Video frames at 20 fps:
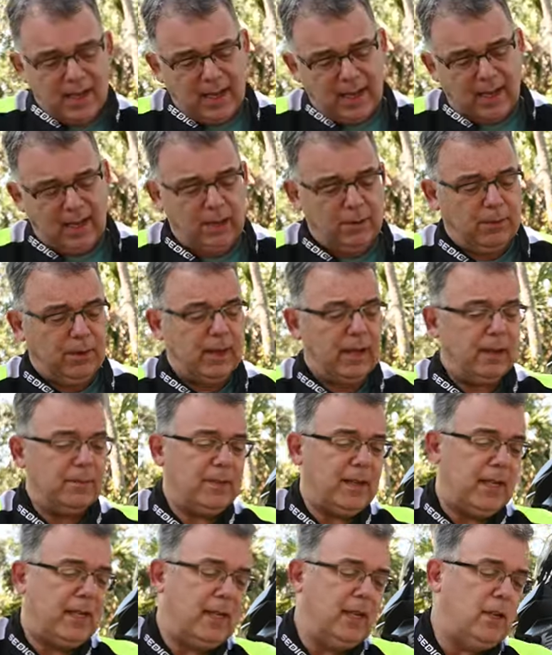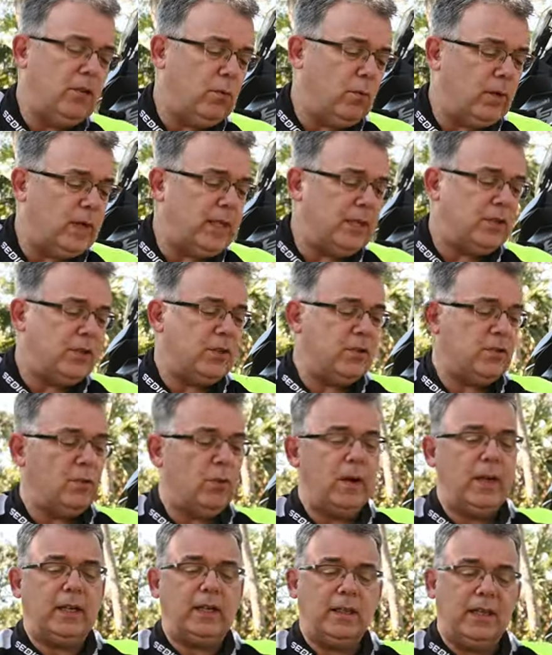anyway i'm getting into the weeds too
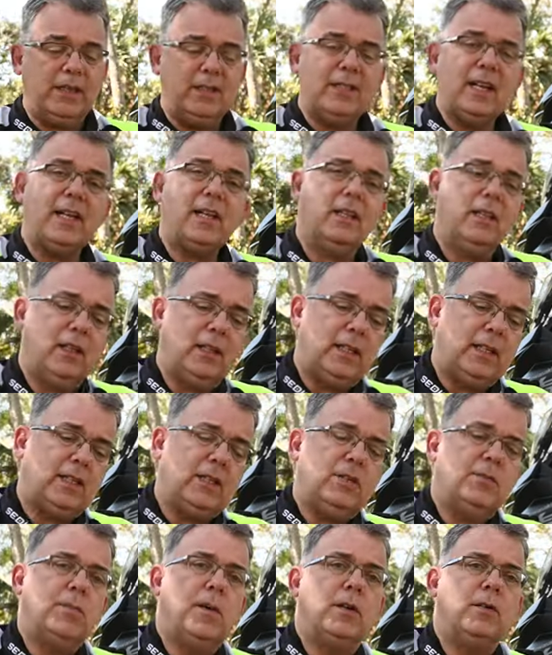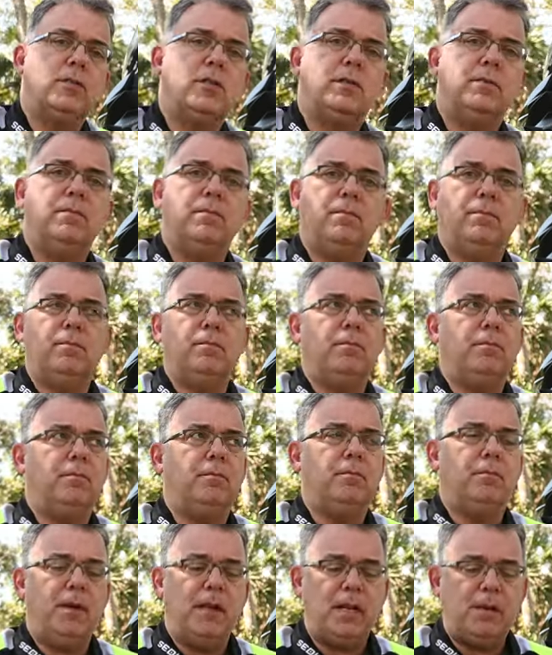quick let's take a look at this moza
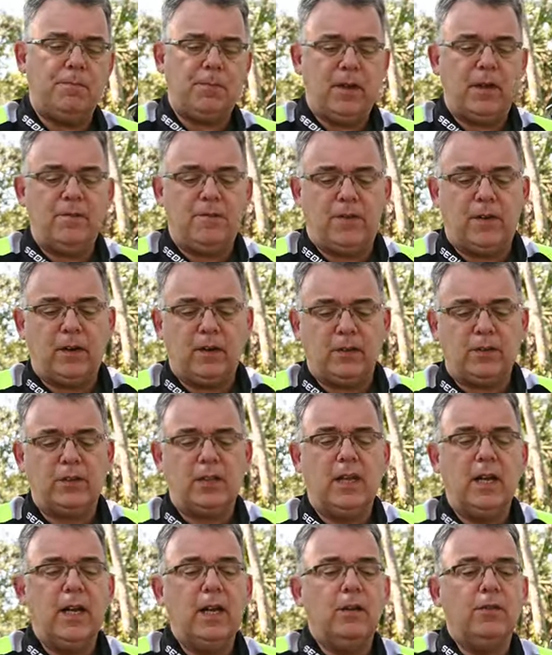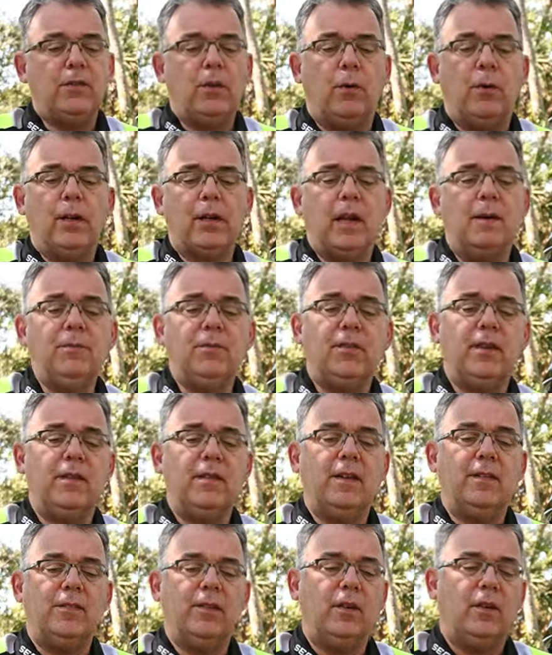mini p first so it comes in
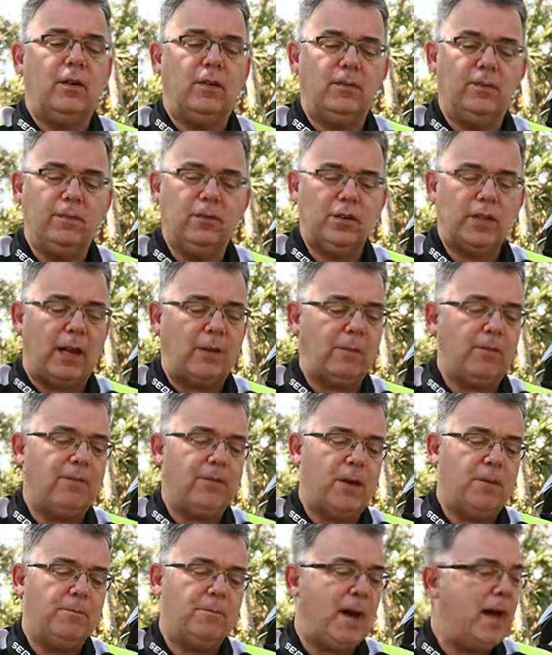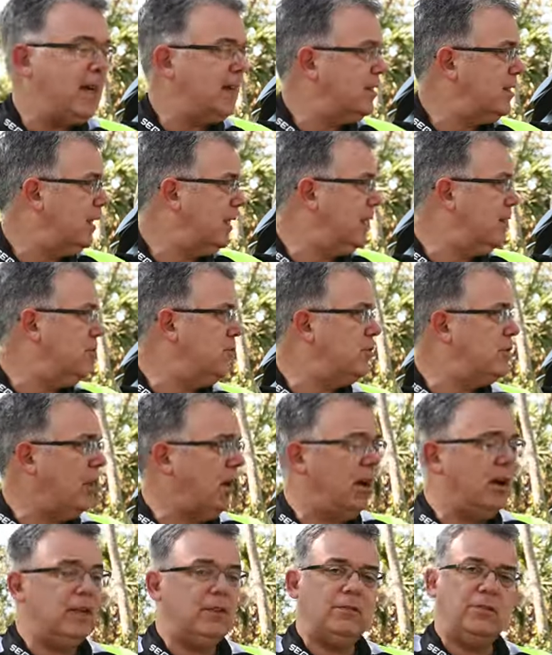this little styrofoam box thing and you
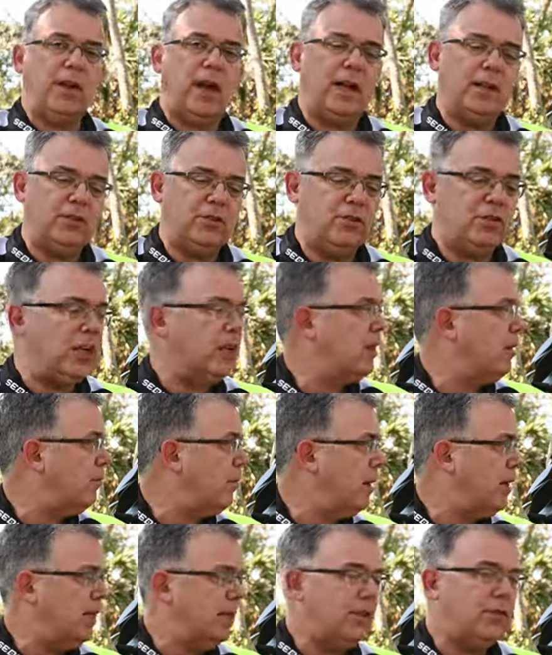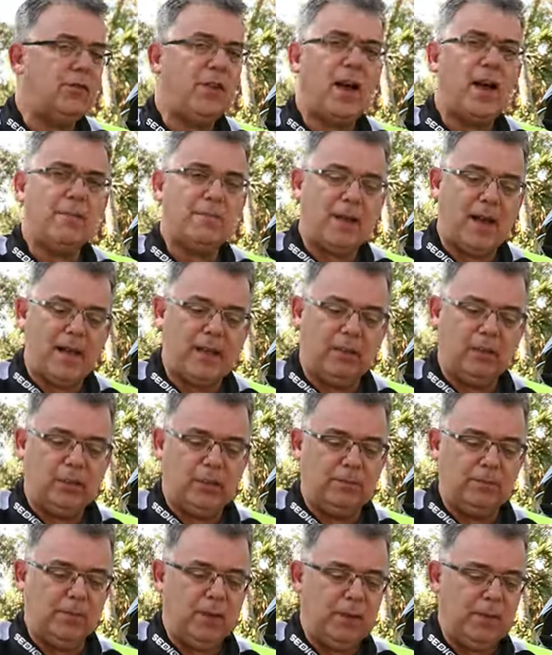saw it i just stuck it right in the side bag on
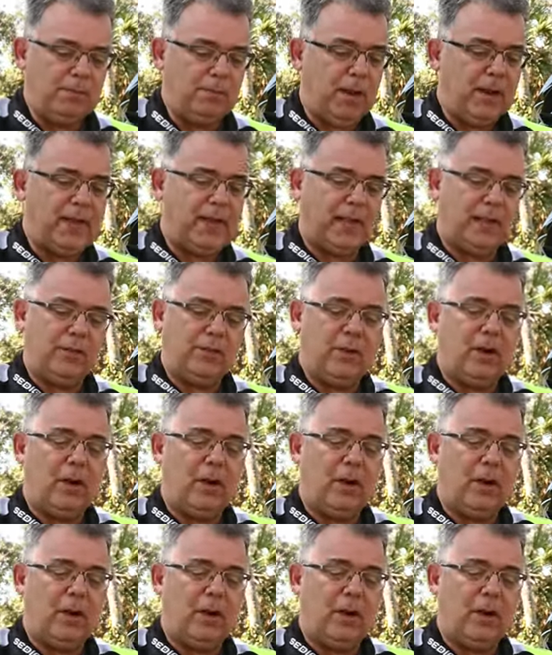the bike and it's